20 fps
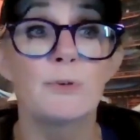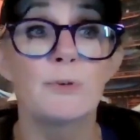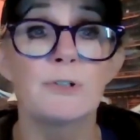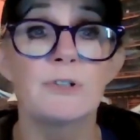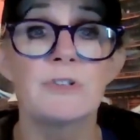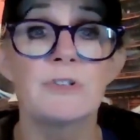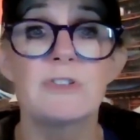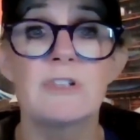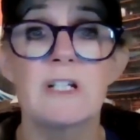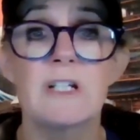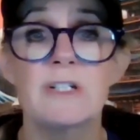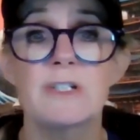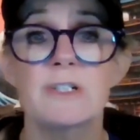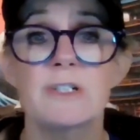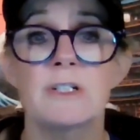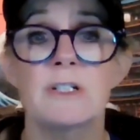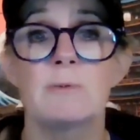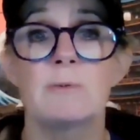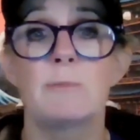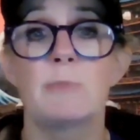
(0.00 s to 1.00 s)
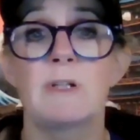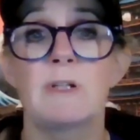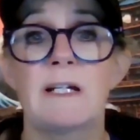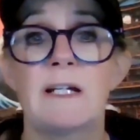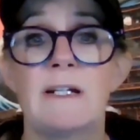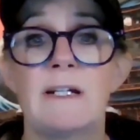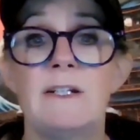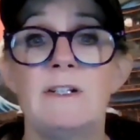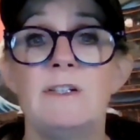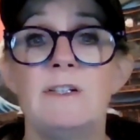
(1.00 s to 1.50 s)
to organization and
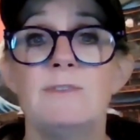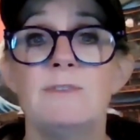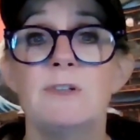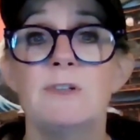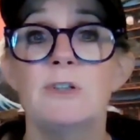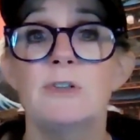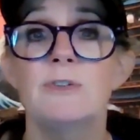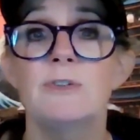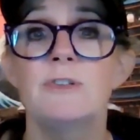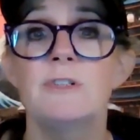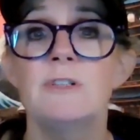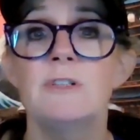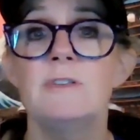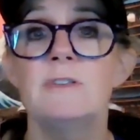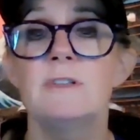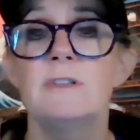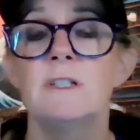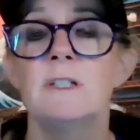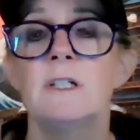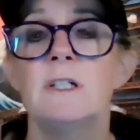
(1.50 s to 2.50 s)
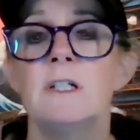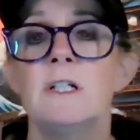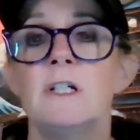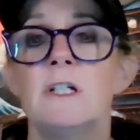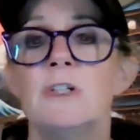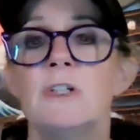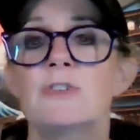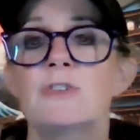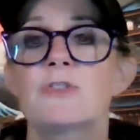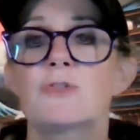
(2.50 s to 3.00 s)
planning difficulties,
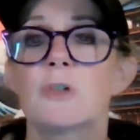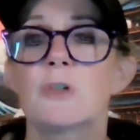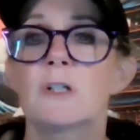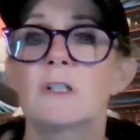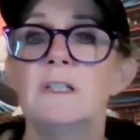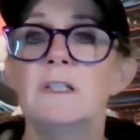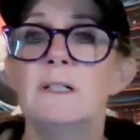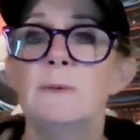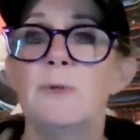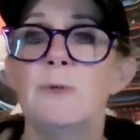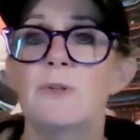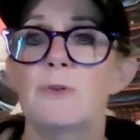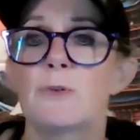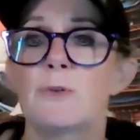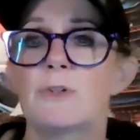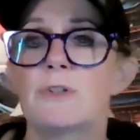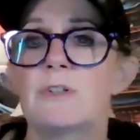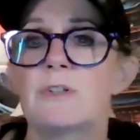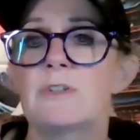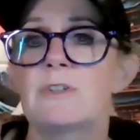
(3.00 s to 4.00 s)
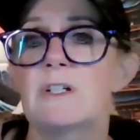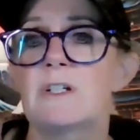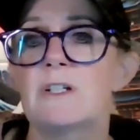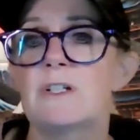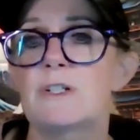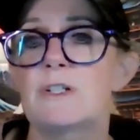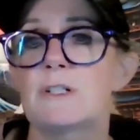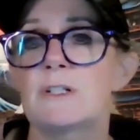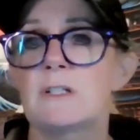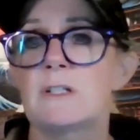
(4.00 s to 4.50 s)
struggling with
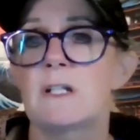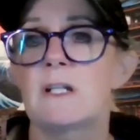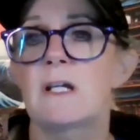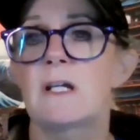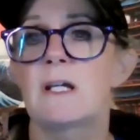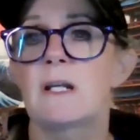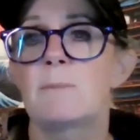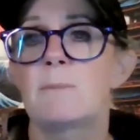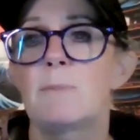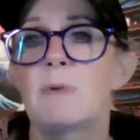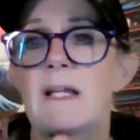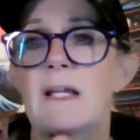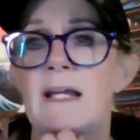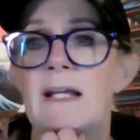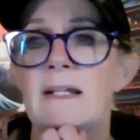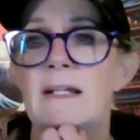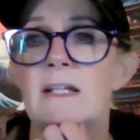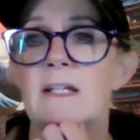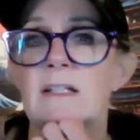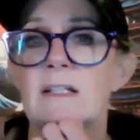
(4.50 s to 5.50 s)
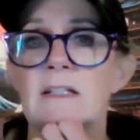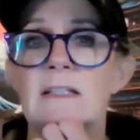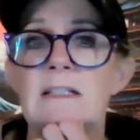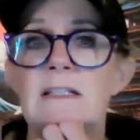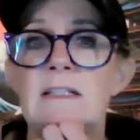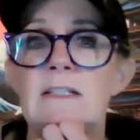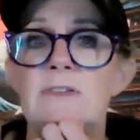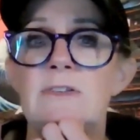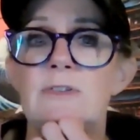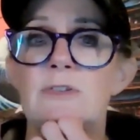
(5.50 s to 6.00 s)
organization and planning can
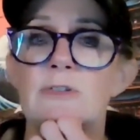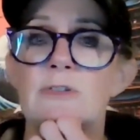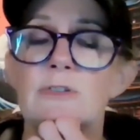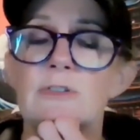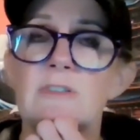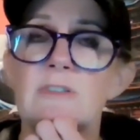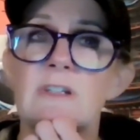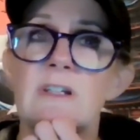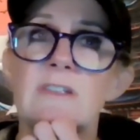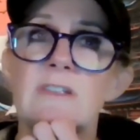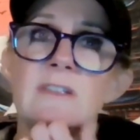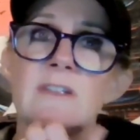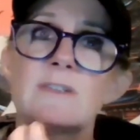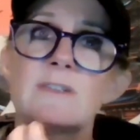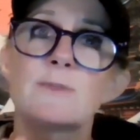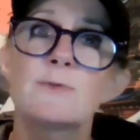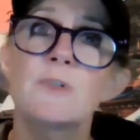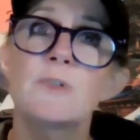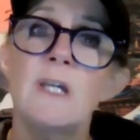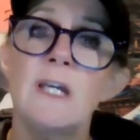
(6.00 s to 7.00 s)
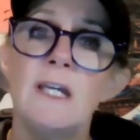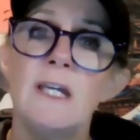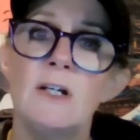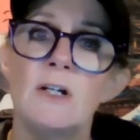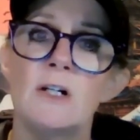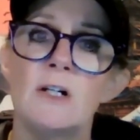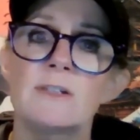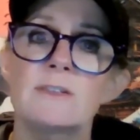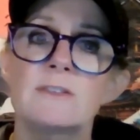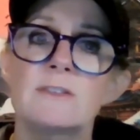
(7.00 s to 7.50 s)
lead to a sense of
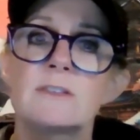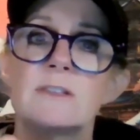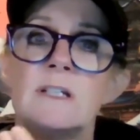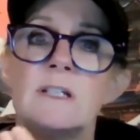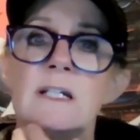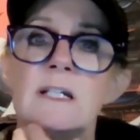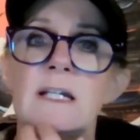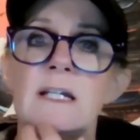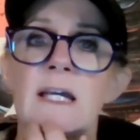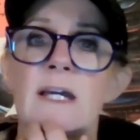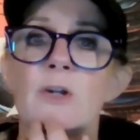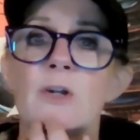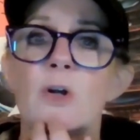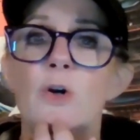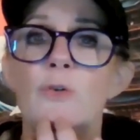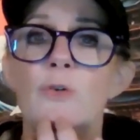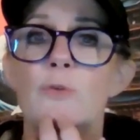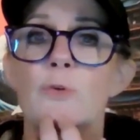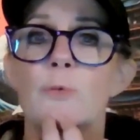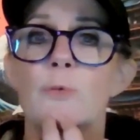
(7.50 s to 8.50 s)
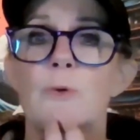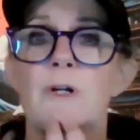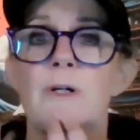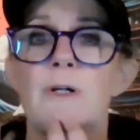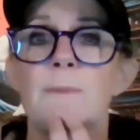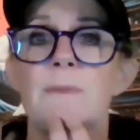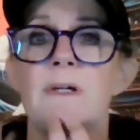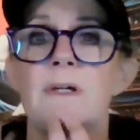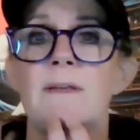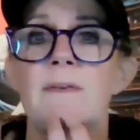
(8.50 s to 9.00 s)
chaos and
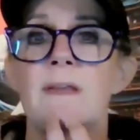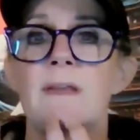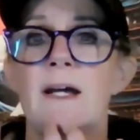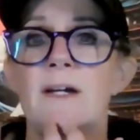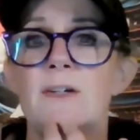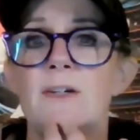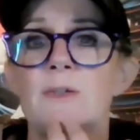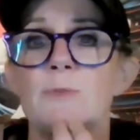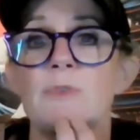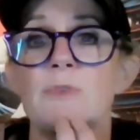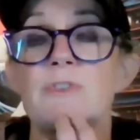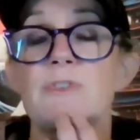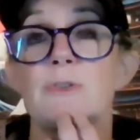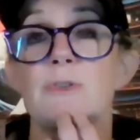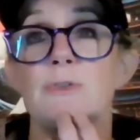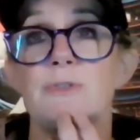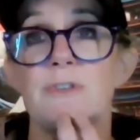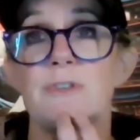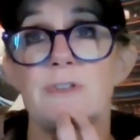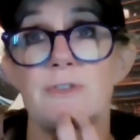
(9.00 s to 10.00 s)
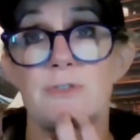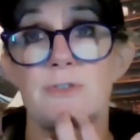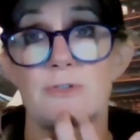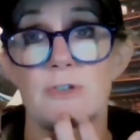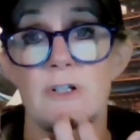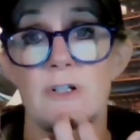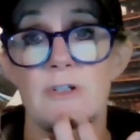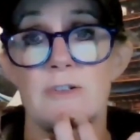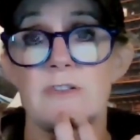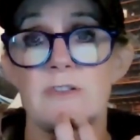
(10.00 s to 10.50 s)
overwhelm, and that can result in
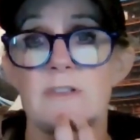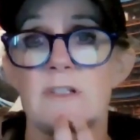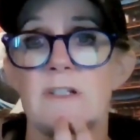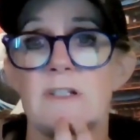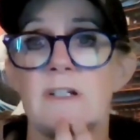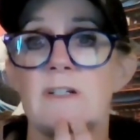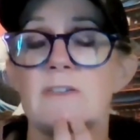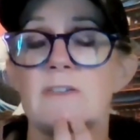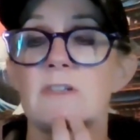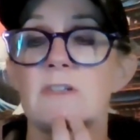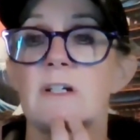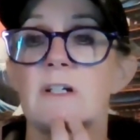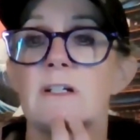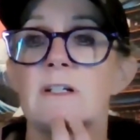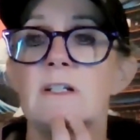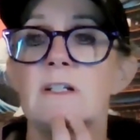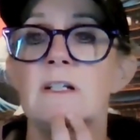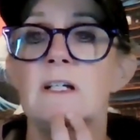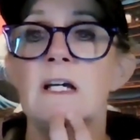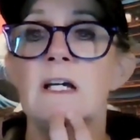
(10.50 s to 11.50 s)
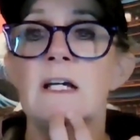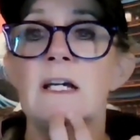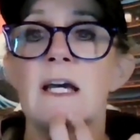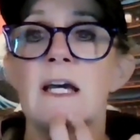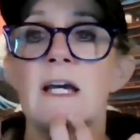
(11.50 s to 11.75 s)
stress and anxiety,